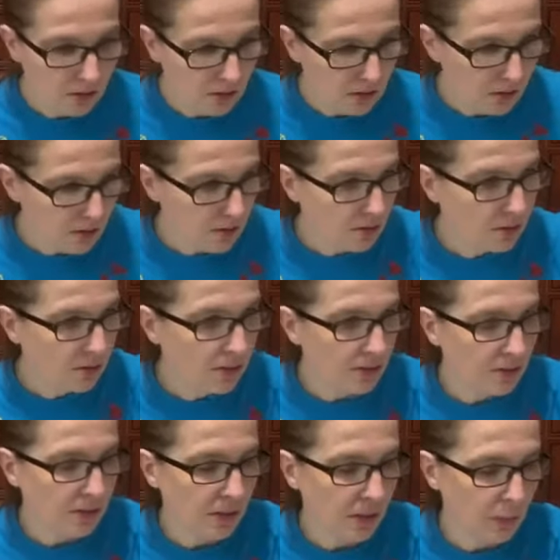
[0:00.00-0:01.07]

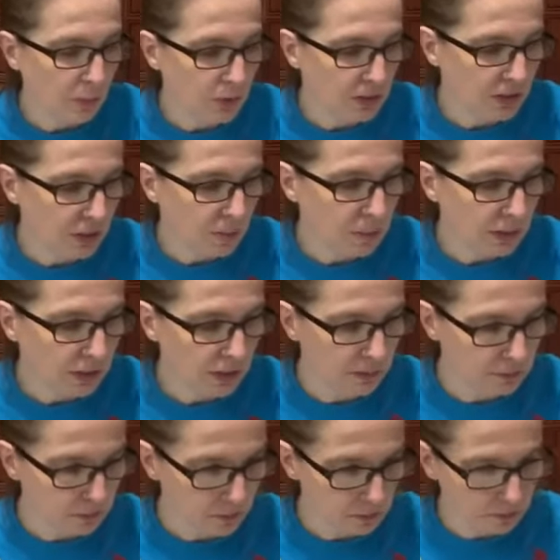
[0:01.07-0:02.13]
I want something
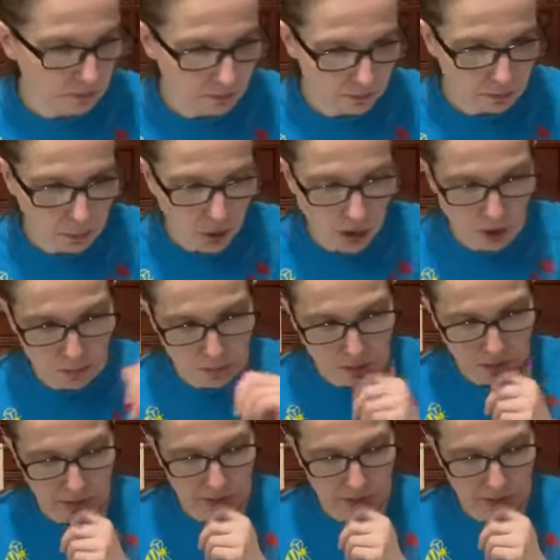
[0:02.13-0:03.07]
that pops a